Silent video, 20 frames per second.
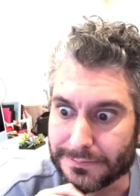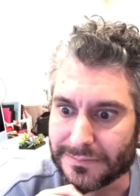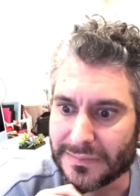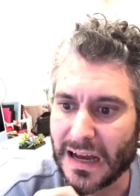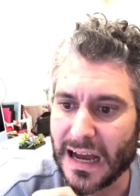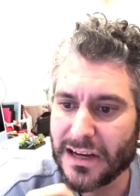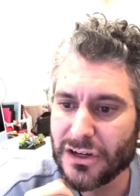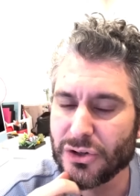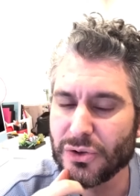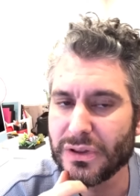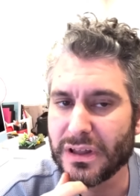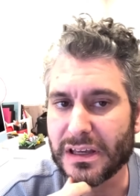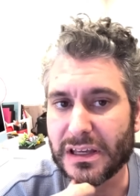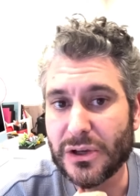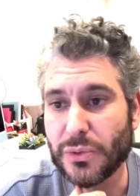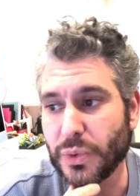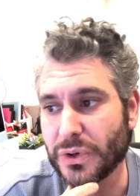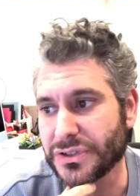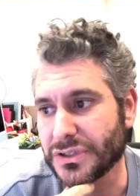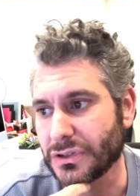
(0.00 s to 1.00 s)
I knew that he
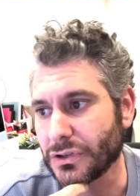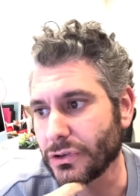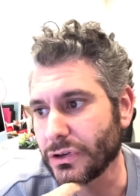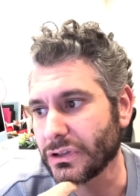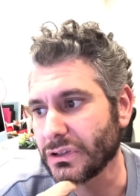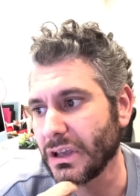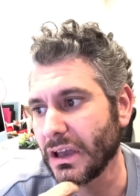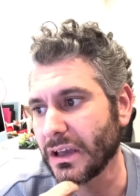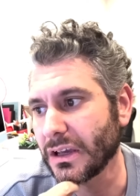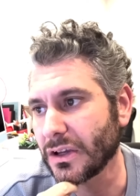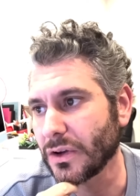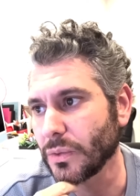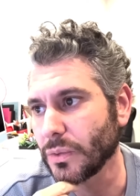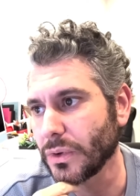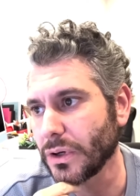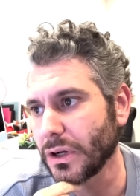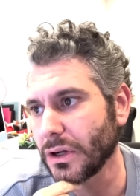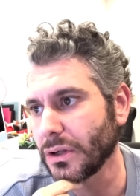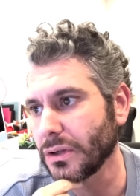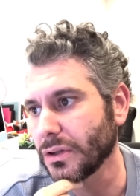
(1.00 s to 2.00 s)
wasn't going to take it
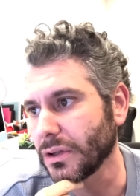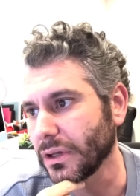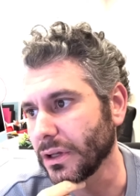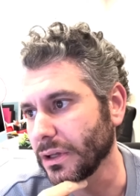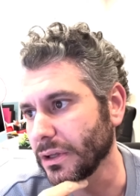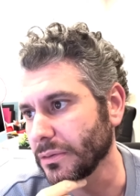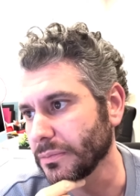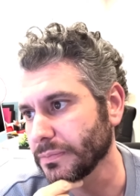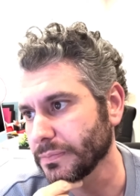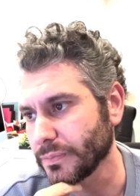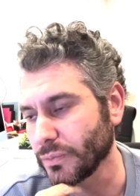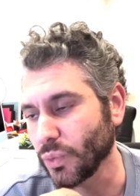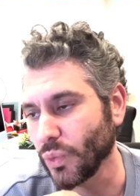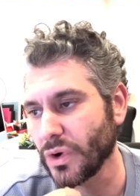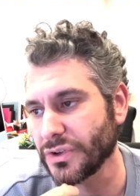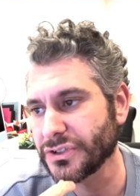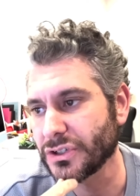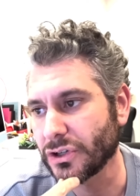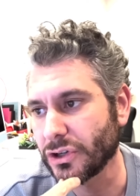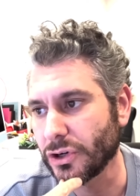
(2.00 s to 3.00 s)
well and
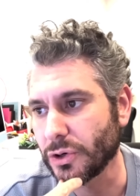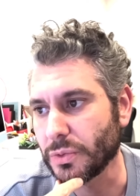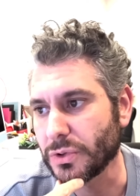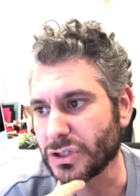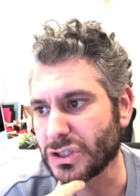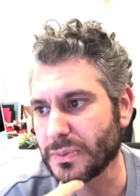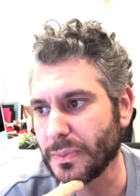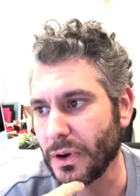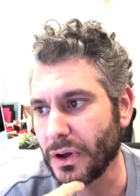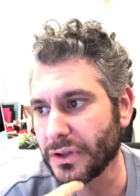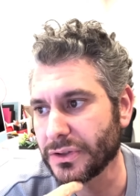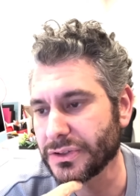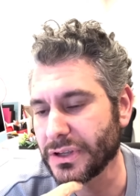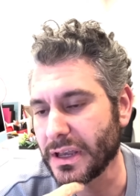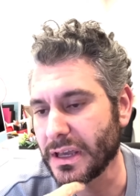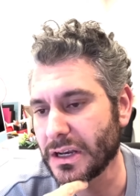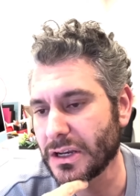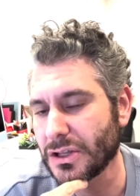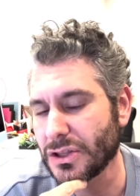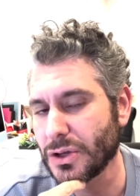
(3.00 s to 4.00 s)
wasn't going to respond to
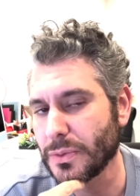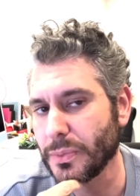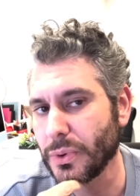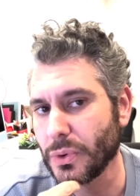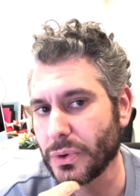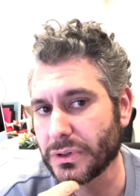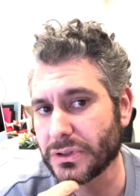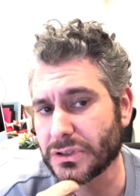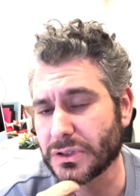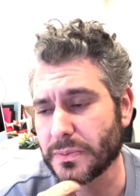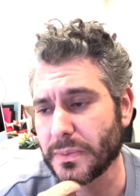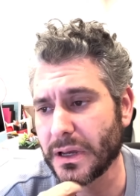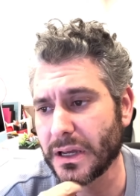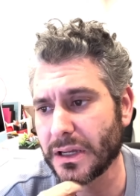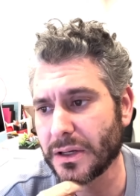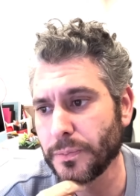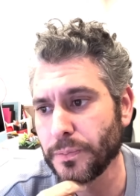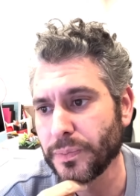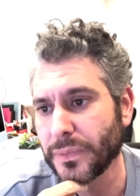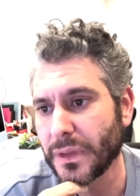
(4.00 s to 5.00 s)
any of the points made.